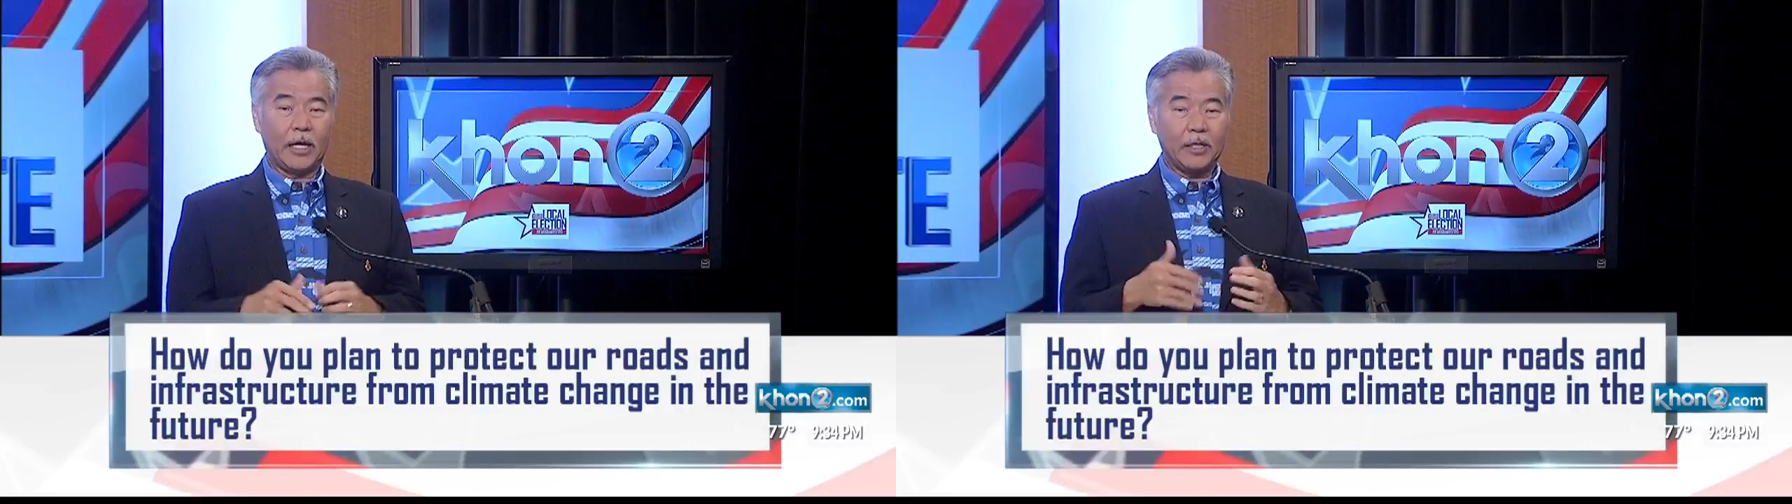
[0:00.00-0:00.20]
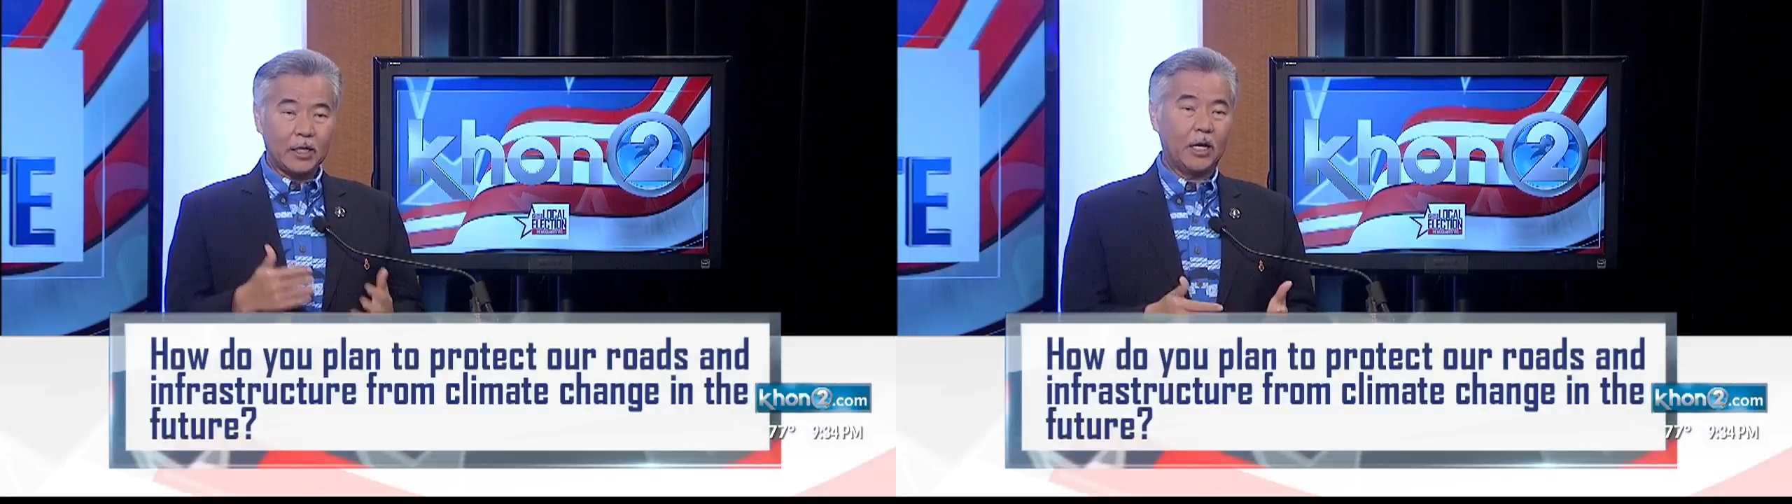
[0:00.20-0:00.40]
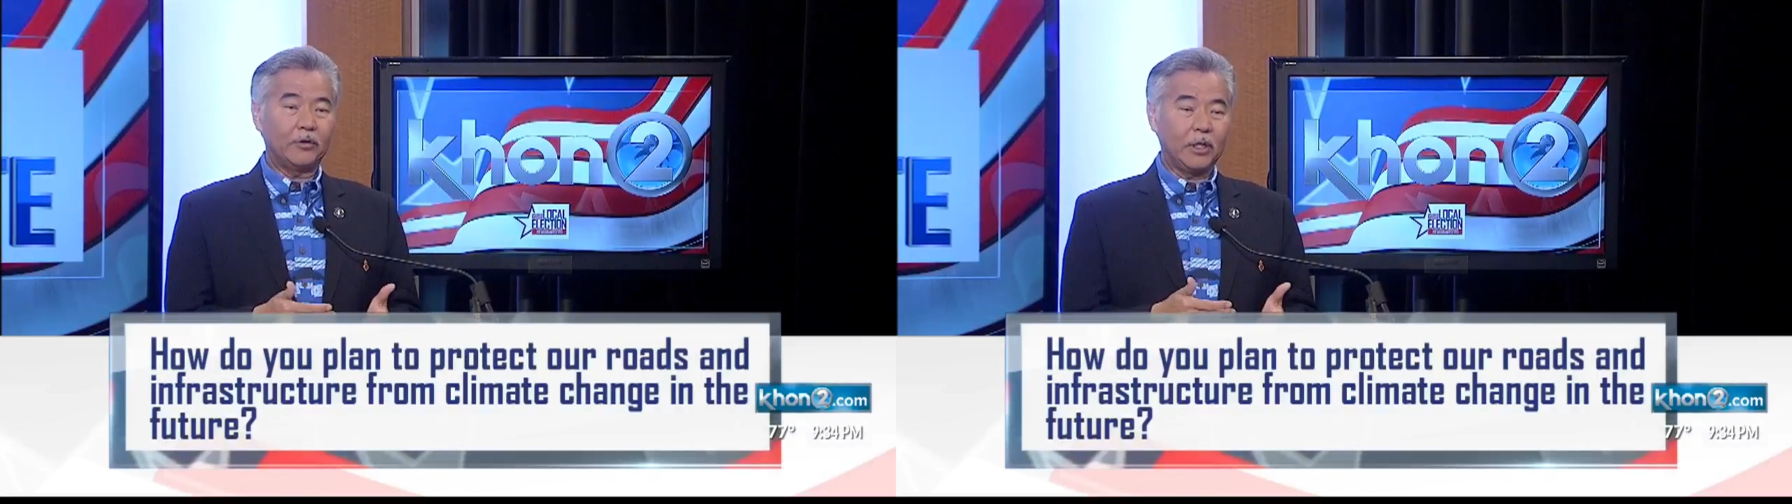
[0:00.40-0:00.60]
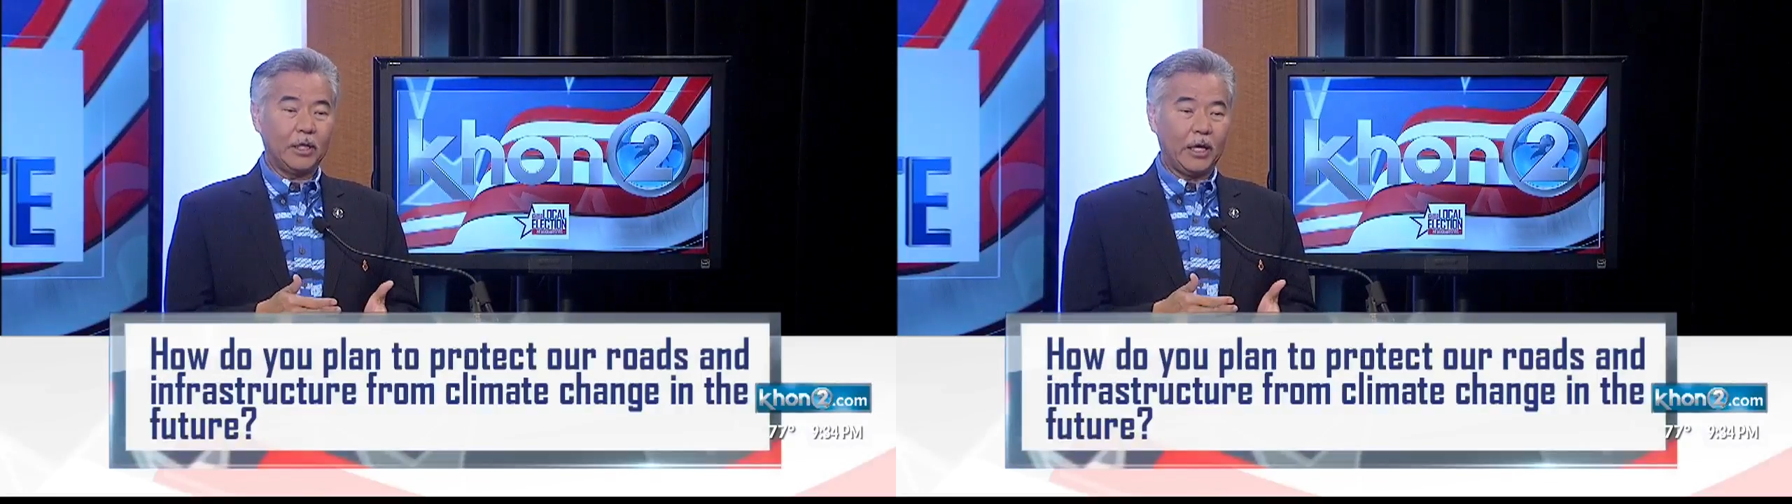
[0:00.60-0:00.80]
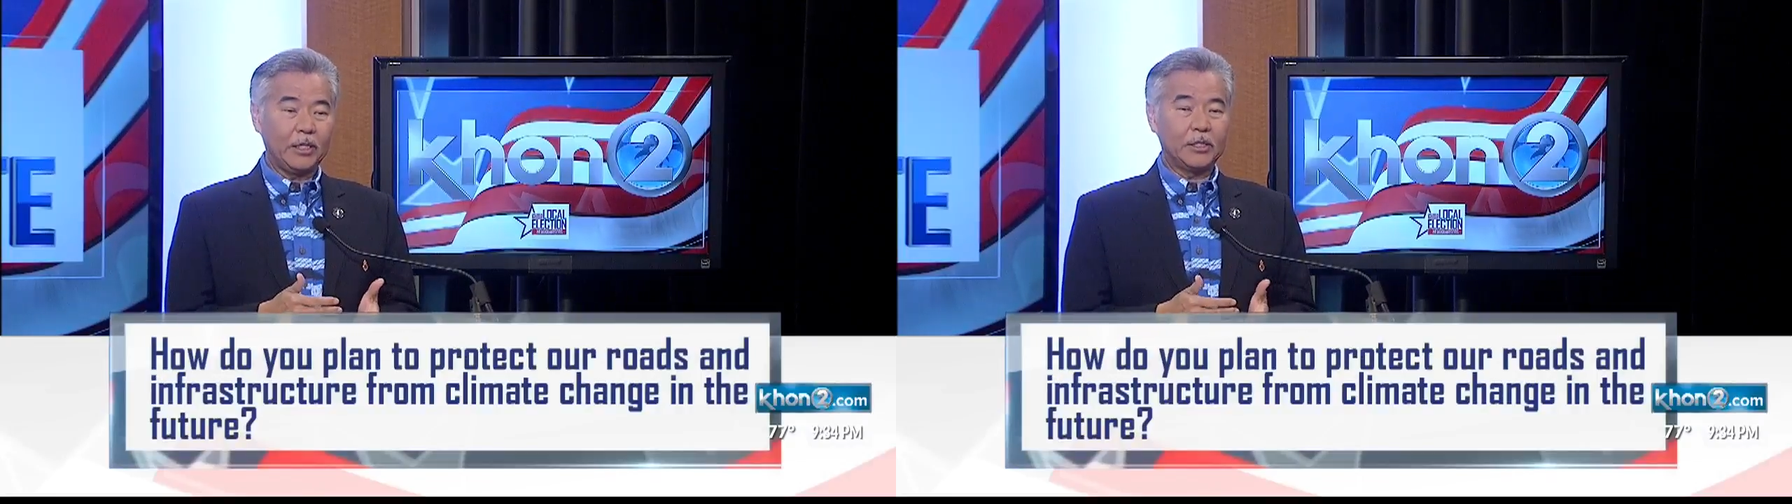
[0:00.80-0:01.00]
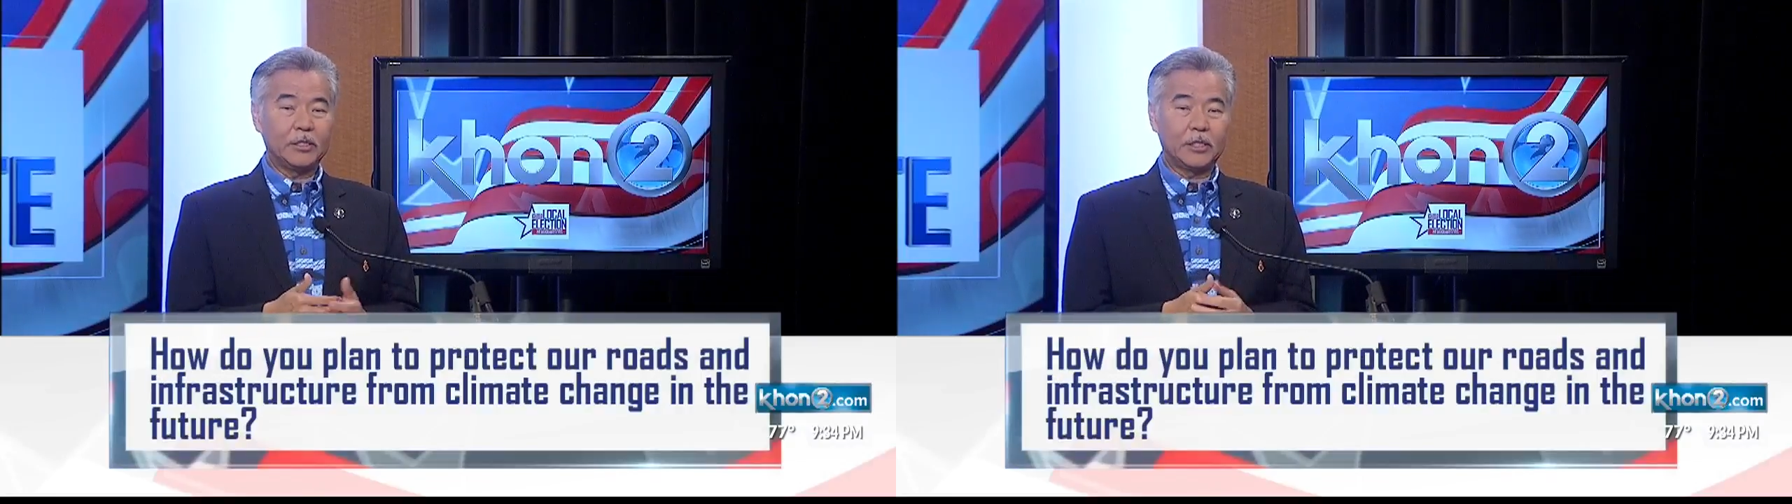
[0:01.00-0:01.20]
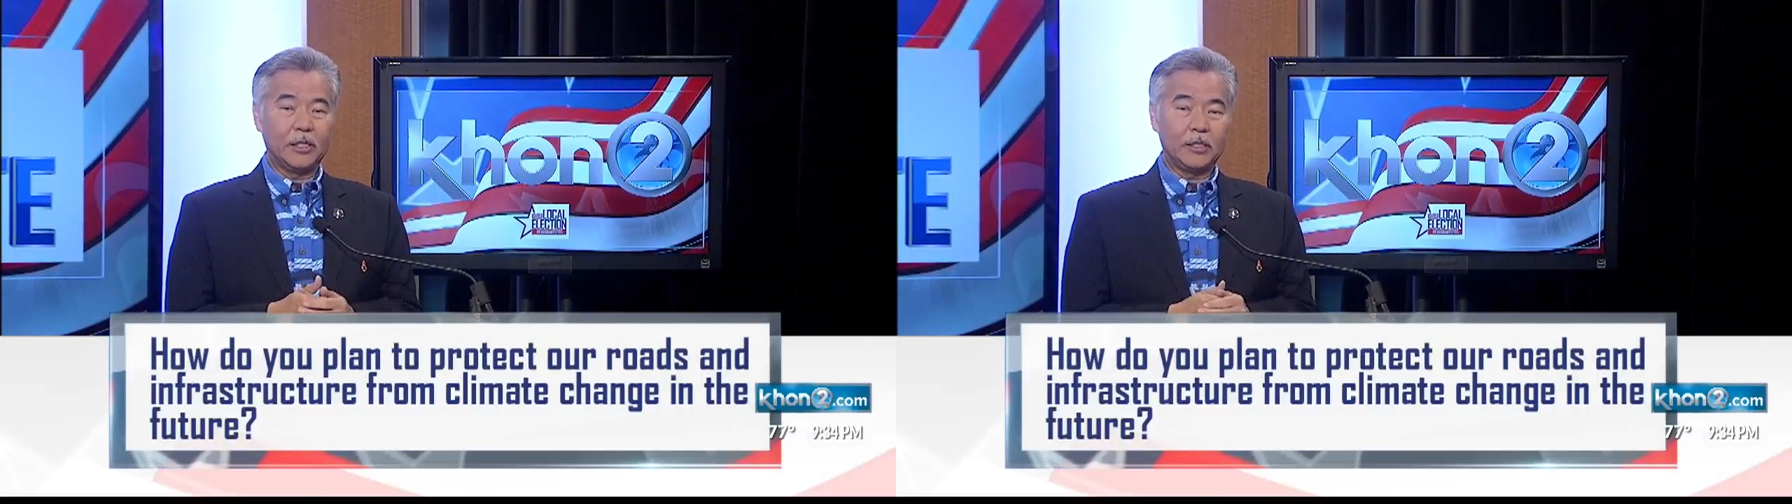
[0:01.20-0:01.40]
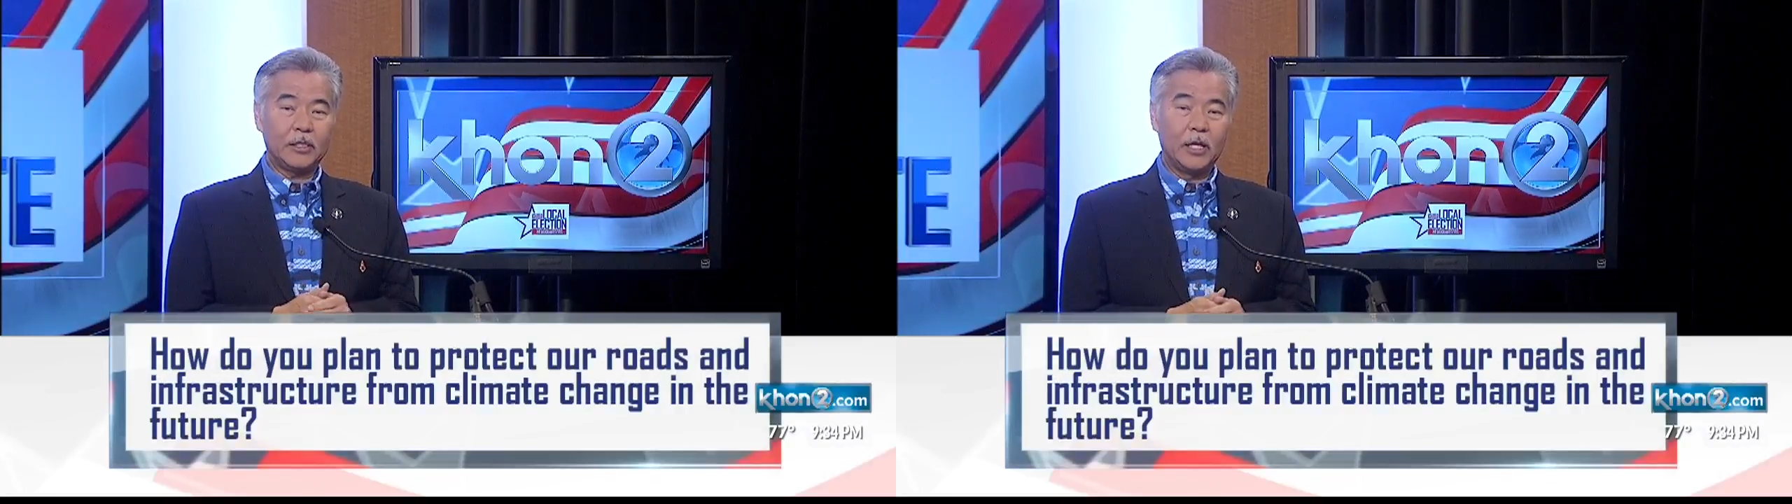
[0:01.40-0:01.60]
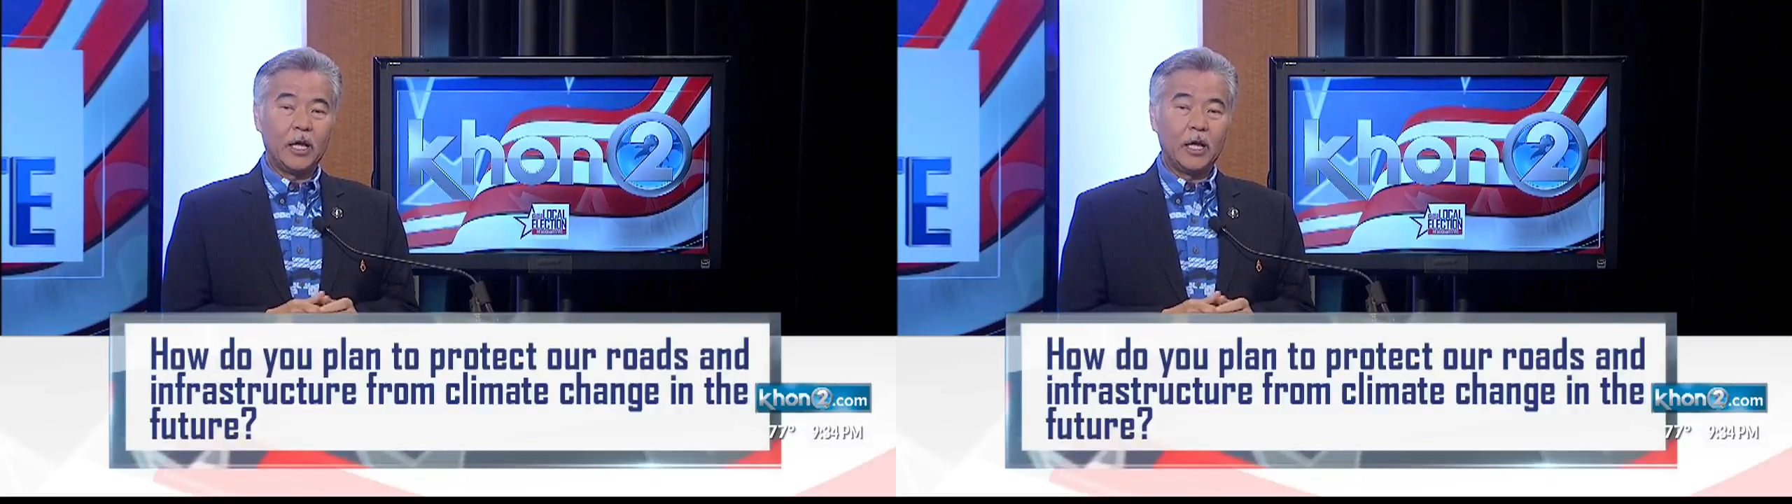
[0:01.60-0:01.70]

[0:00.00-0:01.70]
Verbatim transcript: and county agencies